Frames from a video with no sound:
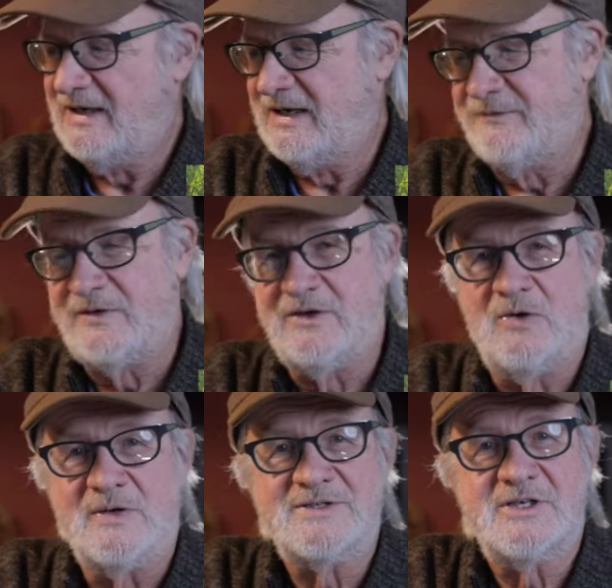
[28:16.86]
And if you
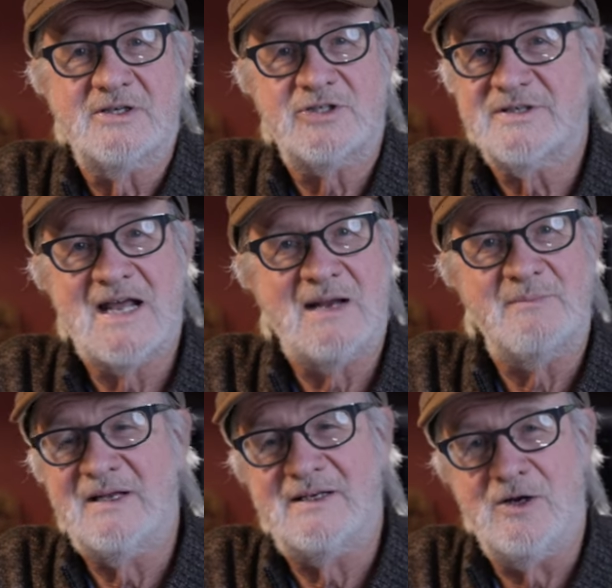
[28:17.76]
notice, she's not
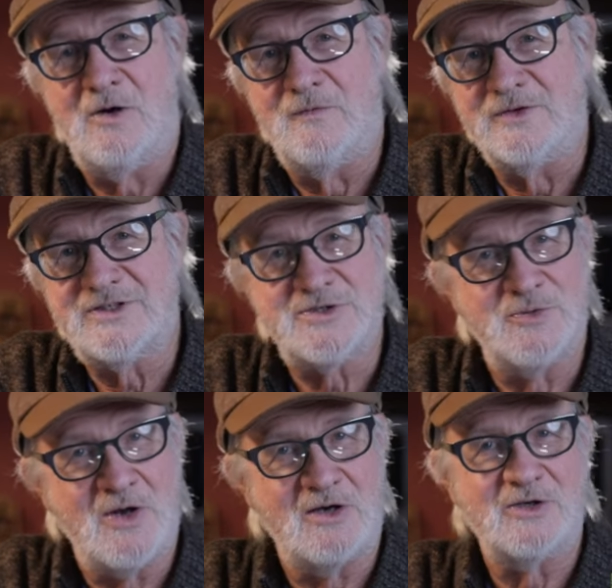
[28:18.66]
bending over. She's
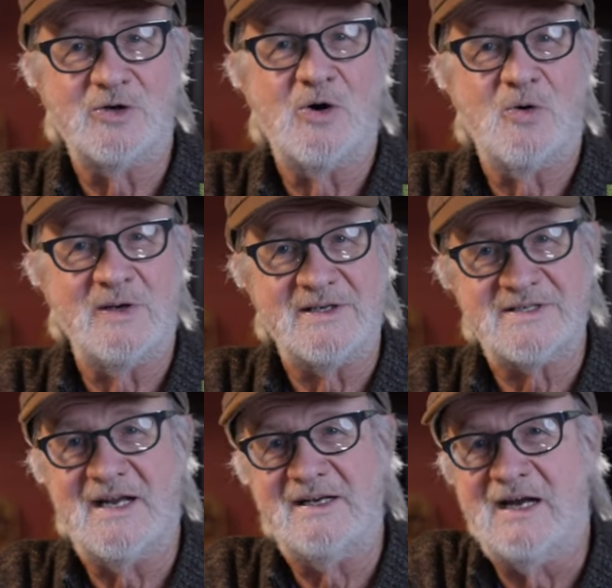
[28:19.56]
doing all her hoeing
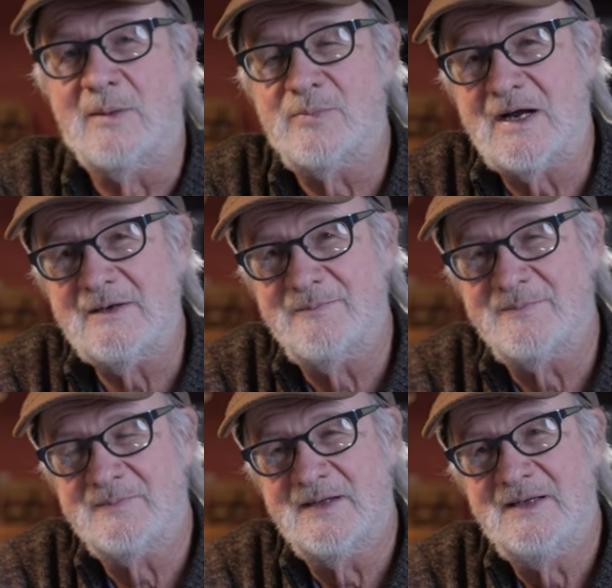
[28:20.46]
standing upright.
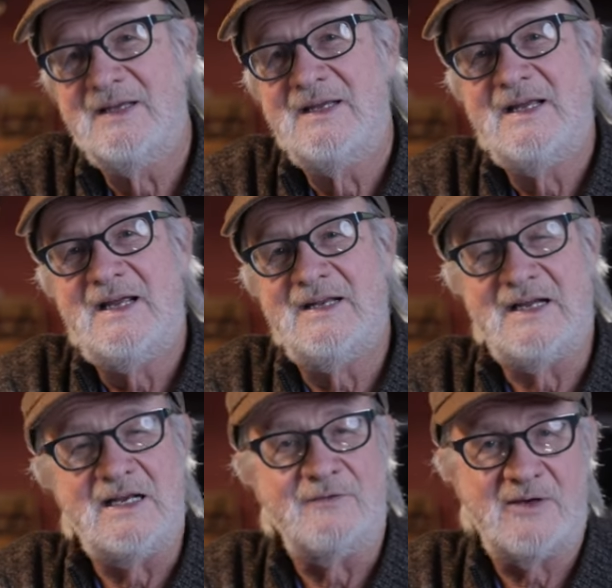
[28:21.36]
And
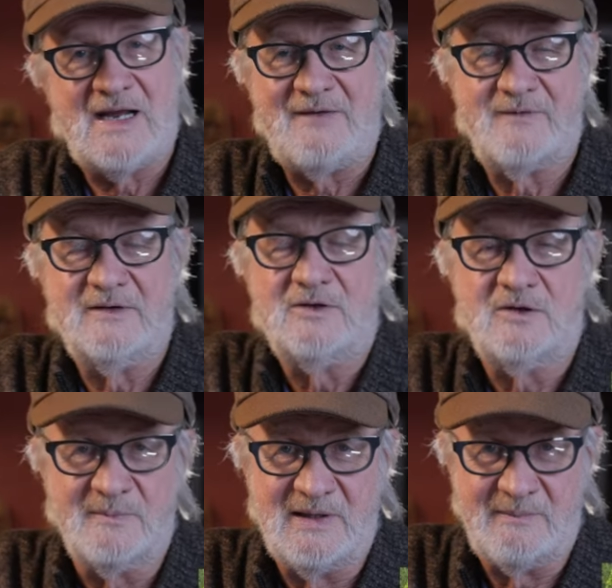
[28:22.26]
again, if you haven't
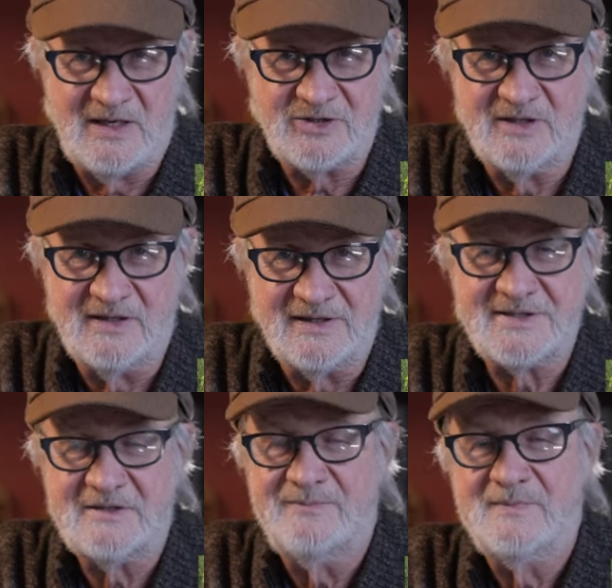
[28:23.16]
heard me mention
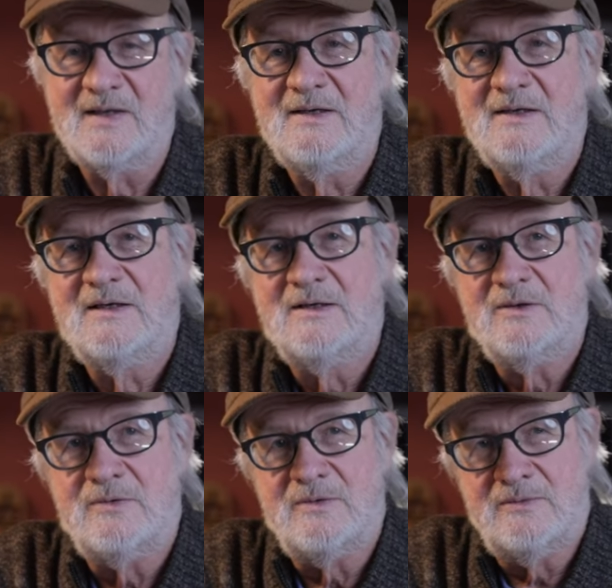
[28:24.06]
this,
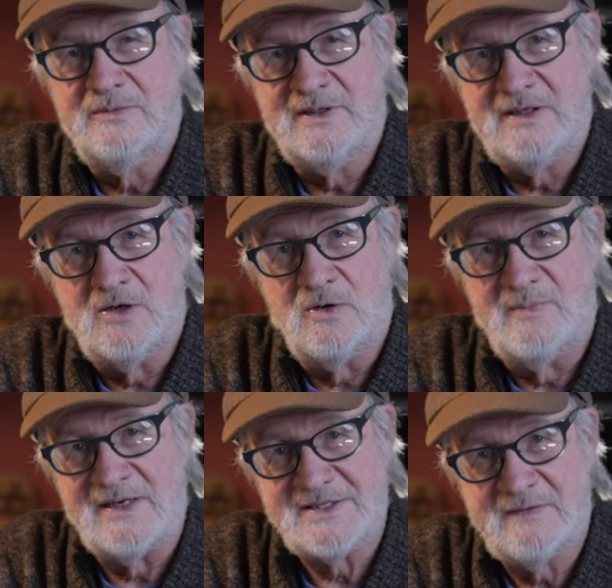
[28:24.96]
we hoe
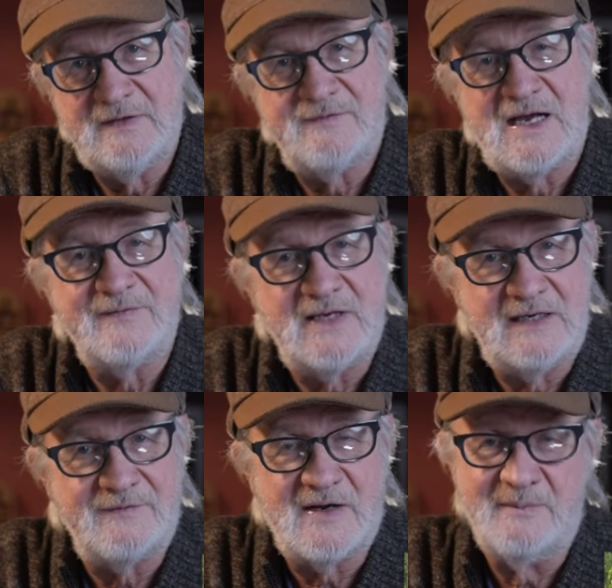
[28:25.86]
about 75 to
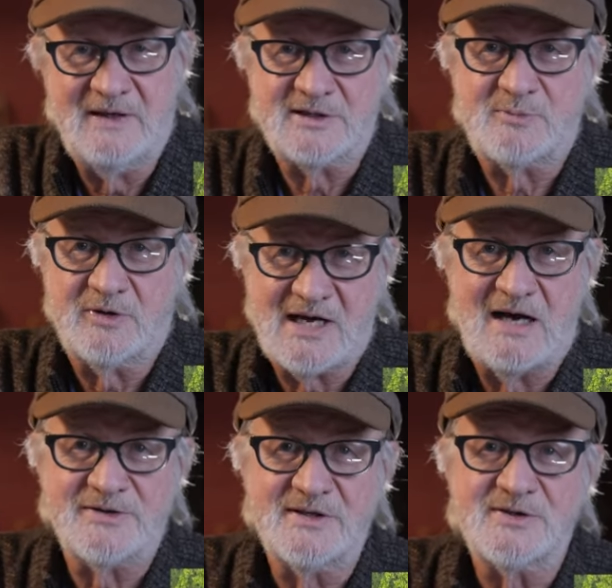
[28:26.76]
85 minutes per
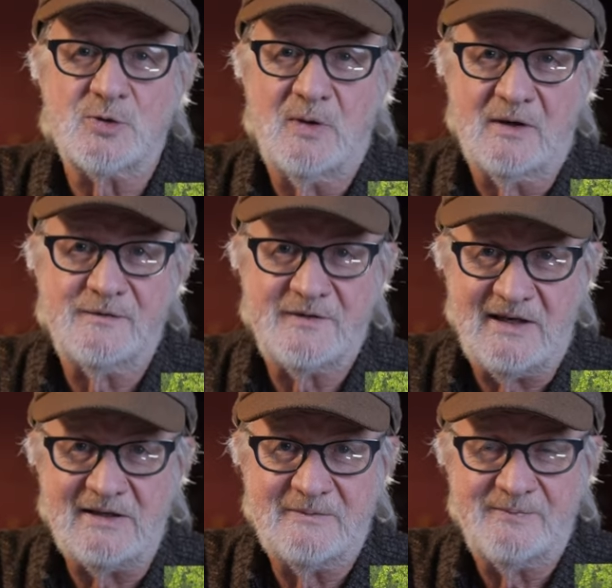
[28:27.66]
thousand square
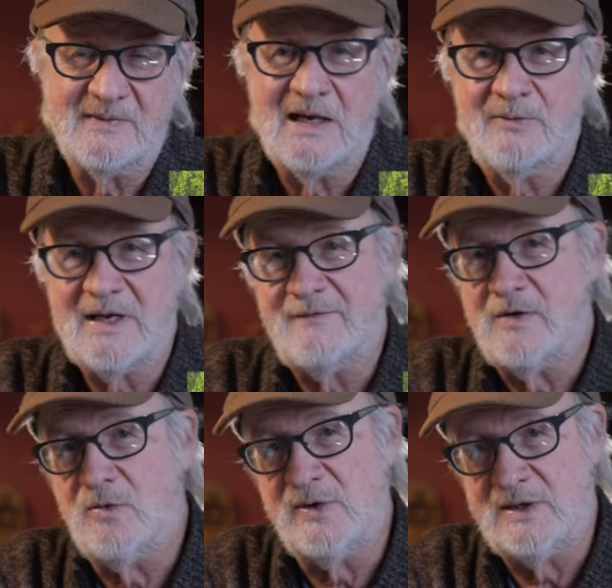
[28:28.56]
feet and we have
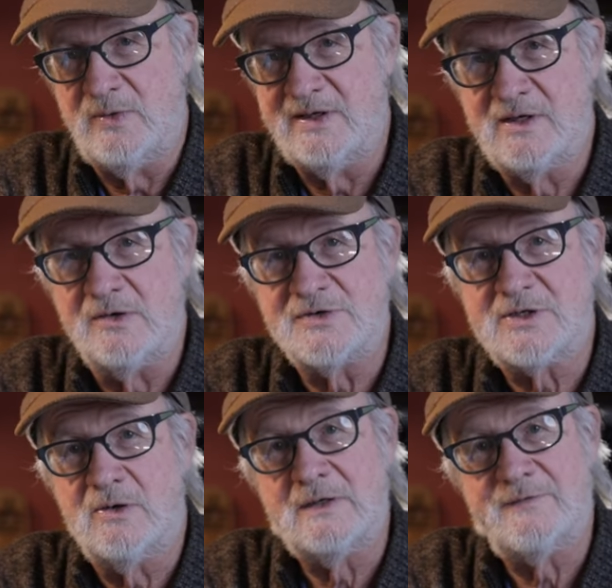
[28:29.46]
hoeing windows
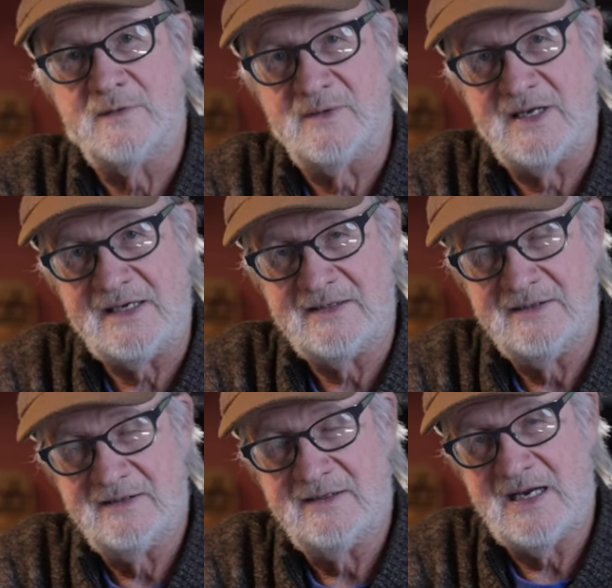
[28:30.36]
going from late
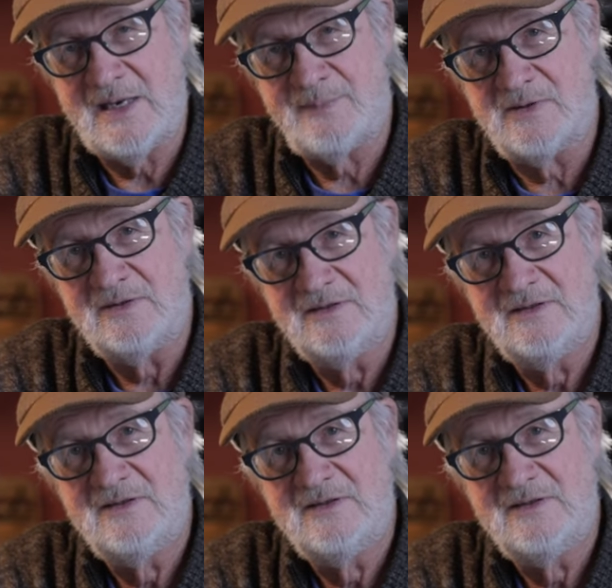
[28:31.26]
April,